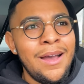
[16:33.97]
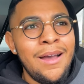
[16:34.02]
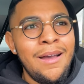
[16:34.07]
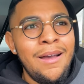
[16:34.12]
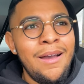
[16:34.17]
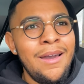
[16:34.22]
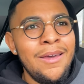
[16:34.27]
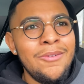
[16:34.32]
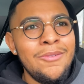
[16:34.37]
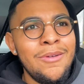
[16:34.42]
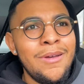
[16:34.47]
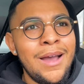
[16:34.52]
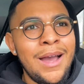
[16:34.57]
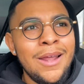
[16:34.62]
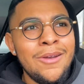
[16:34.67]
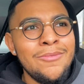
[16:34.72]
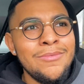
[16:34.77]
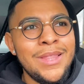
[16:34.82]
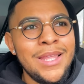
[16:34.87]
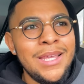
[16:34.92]
I
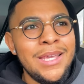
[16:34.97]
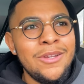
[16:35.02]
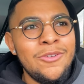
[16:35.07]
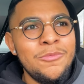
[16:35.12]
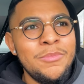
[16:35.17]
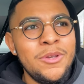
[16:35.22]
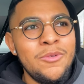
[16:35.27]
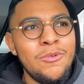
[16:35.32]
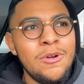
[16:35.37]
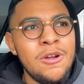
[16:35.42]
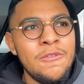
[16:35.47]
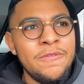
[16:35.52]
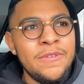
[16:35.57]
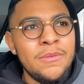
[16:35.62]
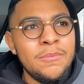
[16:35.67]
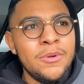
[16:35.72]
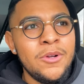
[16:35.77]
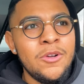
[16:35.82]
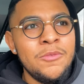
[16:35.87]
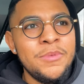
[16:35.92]
don't think it'll be worth
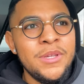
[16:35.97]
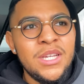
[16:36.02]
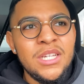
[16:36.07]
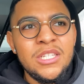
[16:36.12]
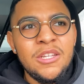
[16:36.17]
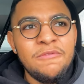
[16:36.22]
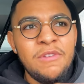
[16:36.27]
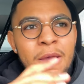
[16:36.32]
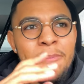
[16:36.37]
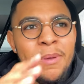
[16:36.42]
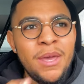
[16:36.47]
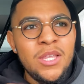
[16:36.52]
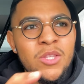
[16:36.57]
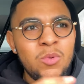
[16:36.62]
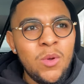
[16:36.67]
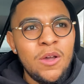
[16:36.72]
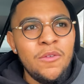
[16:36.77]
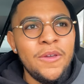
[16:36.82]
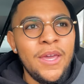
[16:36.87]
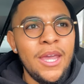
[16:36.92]
it, bro, because if I pay
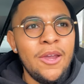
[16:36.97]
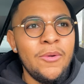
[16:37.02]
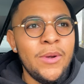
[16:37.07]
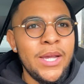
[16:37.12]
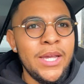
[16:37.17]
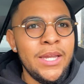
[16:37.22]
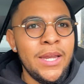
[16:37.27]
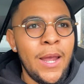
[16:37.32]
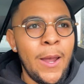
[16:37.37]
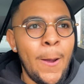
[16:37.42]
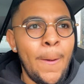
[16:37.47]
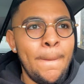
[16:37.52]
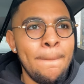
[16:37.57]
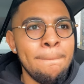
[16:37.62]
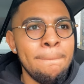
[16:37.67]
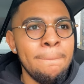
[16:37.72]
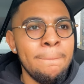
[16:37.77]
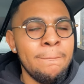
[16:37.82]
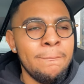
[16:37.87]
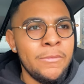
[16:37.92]
12K right now,
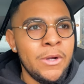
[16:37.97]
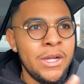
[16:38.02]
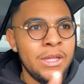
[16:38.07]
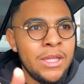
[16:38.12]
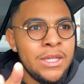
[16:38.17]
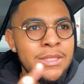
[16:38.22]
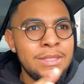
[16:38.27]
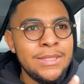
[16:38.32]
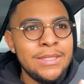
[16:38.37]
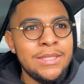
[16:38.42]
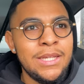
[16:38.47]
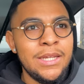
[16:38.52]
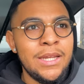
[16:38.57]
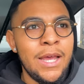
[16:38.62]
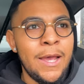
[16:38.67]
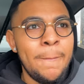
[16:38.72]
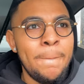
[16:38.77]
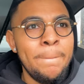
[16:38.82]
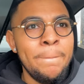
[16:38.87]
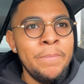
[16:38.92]
right, let's just say
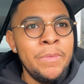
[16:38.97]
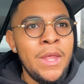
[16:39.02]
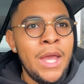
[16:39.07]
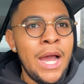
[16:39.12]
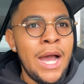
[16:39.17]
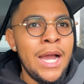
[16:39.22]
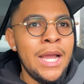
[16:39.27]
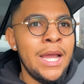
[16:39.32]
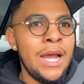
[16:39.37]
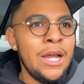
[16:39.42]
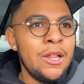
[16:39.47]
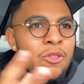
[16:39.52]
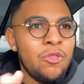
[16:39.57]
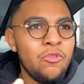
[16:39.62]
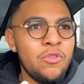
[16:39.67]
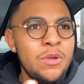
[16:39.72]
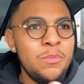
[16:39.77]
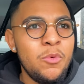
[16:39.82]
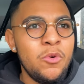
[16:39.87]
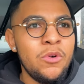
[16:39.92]
that I got
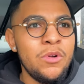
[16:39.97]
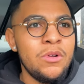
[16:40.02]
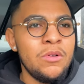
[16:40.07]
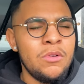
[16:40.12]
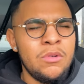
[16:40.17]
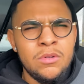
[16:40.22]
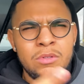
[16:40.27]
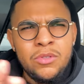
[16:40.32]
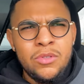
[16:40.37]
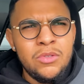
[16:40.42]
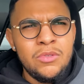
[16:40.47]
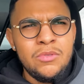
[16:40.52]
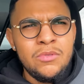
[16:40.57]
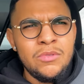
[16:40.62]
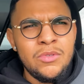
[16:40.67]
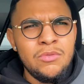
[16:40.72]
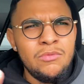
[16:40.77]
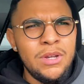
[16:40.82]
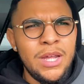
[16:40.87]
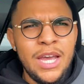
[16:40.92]
two
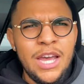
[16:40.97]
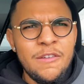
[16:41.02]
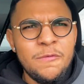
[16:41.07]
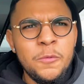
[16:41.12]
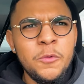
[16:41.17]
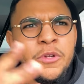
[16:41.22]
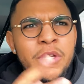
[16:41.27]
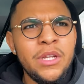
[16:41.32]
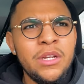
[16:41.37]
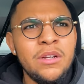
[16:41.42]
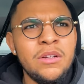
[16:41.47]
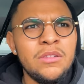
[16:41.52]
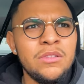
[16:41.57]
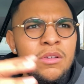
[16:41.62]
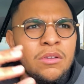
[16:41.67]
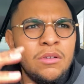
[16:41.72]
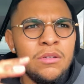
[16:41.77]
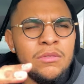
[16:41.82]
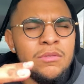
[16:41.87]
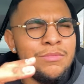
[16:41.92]
and a half more years
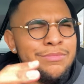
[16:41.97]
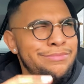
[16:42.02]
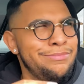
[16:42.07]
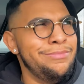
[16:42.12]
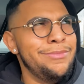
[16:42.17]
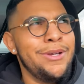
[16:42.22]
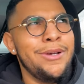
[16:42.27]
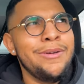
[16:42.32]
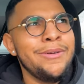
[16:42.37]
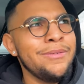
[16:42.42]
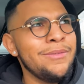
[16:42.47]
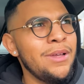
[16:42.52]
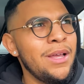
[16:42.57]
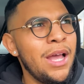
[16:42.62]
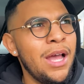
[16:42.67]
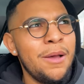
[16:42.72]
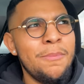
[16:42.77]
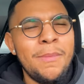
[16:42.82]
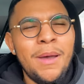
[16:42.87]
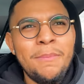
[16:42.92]
on, no,
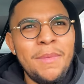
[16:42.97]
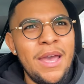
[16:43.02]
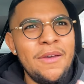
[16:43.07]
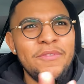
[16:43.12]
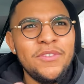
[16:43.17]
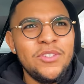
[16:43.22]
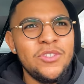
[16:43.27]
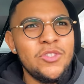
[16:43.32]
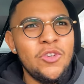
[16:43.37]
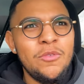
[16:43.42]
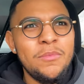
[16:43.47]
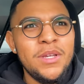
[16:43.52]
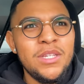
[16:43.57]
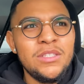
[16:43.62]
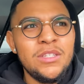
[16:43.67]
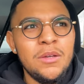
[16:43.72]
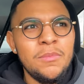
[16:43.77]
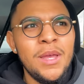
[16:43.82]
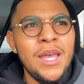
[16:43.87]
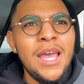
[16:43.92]
my math is so
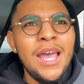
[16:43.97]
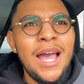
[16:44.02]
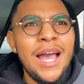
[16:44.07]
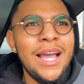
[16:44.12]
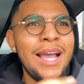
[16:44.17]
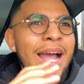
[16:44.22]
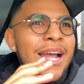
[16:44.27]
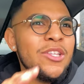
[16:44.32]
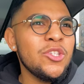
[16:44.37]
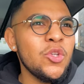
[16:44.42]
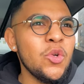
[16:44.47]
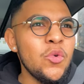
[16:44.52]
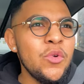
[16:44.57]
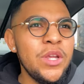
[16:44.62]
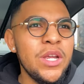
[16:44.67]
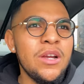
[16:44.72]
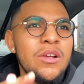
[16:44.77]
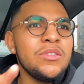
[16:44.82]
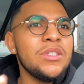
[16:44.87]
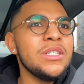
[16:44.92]
messed up. I got 2
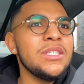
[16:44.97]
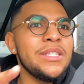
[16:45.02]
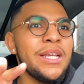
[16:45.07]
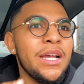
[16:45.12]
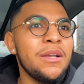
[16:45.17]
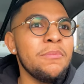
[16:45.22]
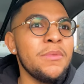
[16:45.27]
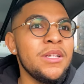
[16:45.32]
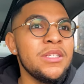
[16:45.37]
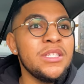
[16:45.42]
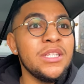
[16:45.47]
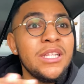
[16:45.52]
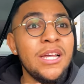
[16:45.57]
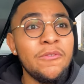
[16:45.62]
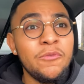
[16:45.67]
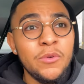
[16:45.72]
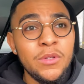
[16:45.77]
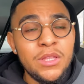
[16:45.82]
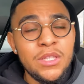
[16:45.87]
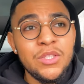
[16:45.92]
years and 10 months
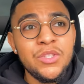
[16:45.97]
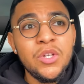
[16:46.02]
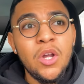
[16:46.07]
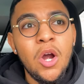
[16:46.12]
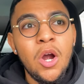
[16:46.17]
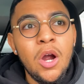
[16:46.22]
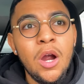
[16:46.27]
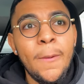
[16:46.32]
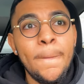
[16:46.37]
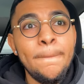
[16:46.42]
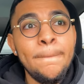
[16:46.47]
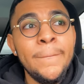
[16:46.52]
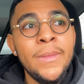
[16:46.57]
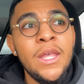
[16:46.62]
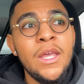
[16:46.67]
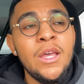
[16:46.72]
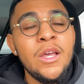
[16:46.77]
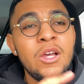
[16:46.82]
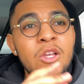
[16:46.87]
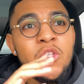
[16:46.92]
left with this car.
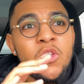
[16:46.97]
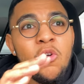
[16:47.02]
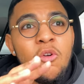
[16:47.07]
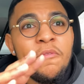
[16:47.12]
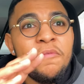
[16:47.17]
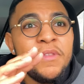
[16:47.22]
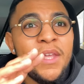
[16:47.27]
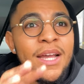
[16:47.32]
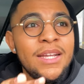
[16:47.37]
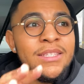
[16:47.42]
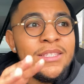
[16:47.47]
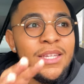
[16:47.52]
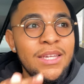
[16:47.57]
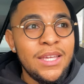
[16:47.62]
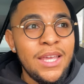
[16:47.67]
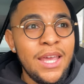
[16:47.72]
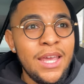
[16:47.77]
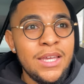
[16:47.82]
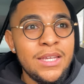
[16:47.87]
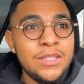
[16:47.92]
So if that's the
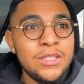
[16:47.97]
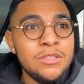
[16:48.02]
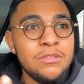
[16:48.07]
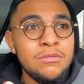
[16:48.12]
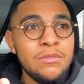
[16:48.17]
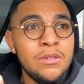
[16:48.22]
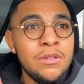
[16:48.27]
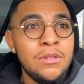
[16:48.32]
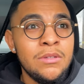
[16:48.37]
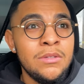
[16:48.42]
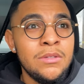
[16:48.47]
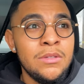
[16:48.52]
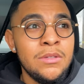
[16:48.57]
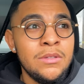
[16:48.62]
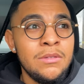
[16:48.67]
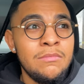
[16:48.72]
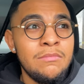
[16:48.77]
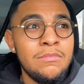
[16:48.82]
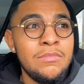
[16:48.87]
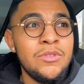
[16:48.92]
case,
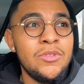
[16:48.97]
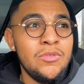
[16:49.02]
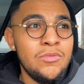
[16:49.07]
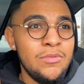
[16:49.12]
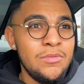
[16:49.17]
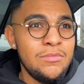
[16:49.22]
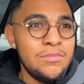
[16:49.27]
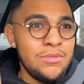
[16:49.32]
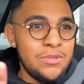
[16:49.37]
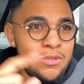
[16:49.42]
2